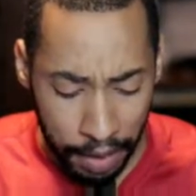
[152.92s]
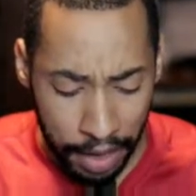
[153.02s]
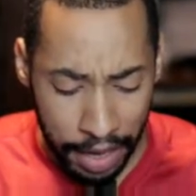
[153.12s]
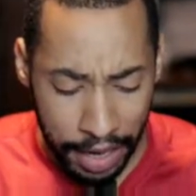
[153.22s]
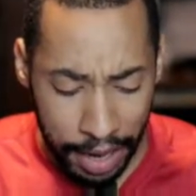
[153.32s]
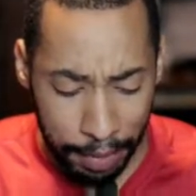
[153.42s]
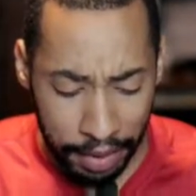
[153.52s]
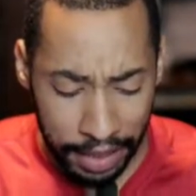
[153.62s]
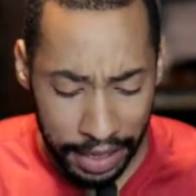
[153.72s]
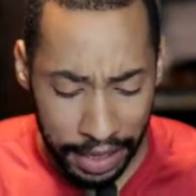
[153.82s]
And I
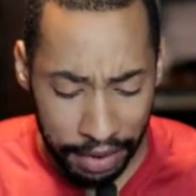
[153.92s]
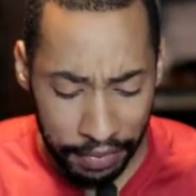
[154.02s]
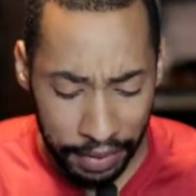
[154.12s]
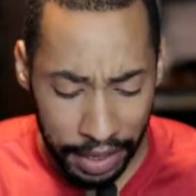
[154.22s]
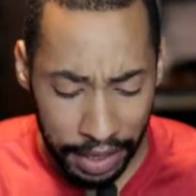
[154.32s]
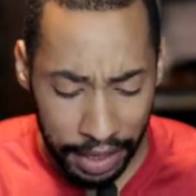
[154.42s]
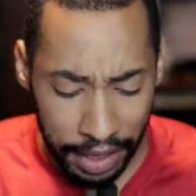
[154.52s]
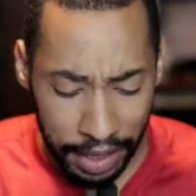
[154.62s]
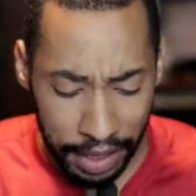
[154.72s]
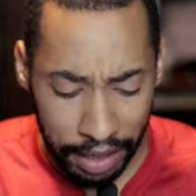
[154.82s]
believe it
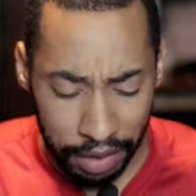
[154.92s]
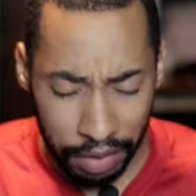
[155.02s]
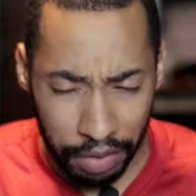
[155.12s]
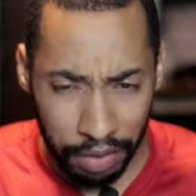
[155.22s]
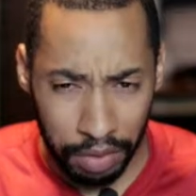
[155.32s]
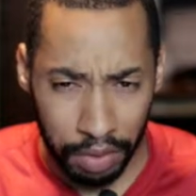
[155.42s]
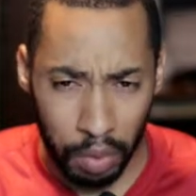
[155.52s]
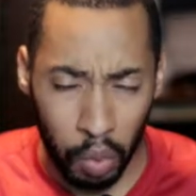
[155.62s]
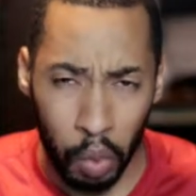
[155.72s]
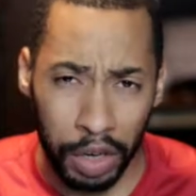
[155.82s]
is
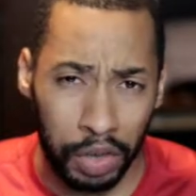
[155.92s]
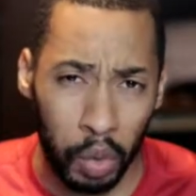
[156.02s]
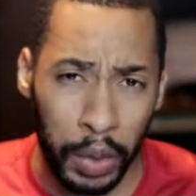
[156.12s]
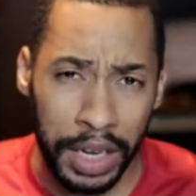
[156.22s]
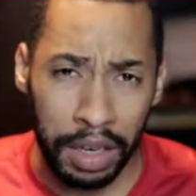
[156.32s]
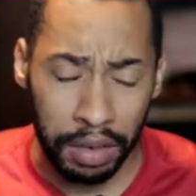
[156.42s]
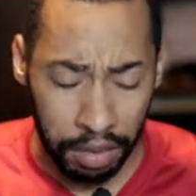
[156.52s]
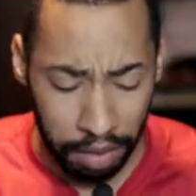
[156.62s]
once a week.